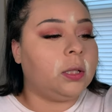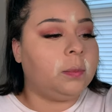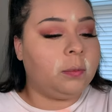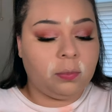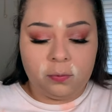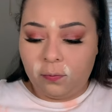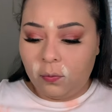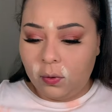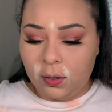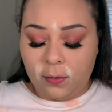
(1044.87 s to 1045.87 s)
But
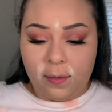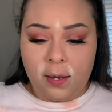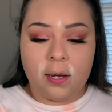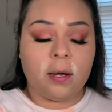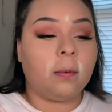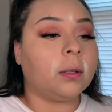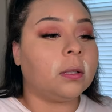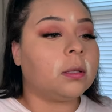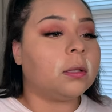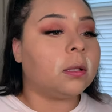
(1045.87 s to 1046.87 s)
before that, we need
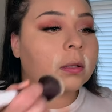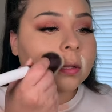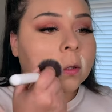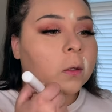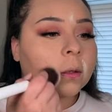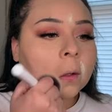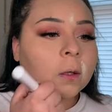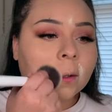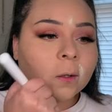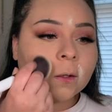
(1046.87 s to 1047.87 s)
to dust
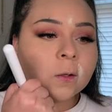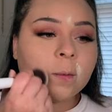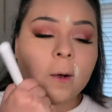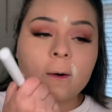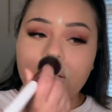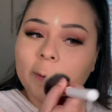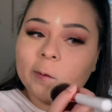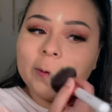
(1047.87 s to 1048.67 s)
this powder off.